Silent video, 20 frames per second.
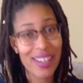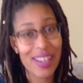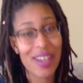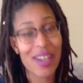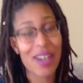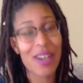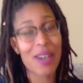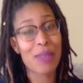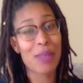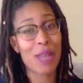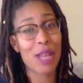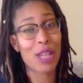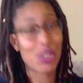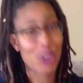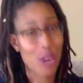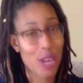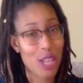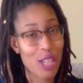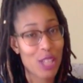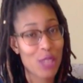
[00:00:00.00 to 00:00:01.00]
that
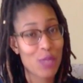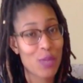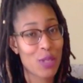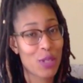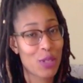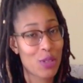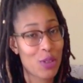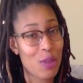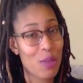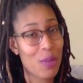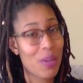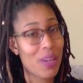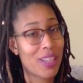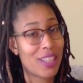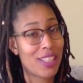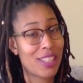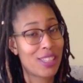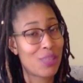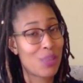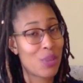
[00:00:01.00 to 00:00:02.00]
Tracy was doing because
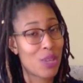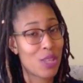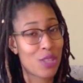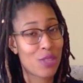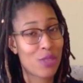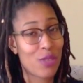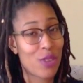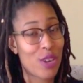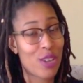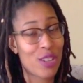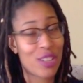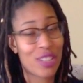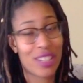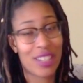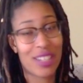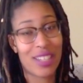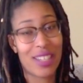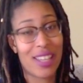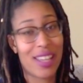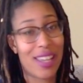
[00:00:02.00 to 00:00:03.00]
she was a virgin.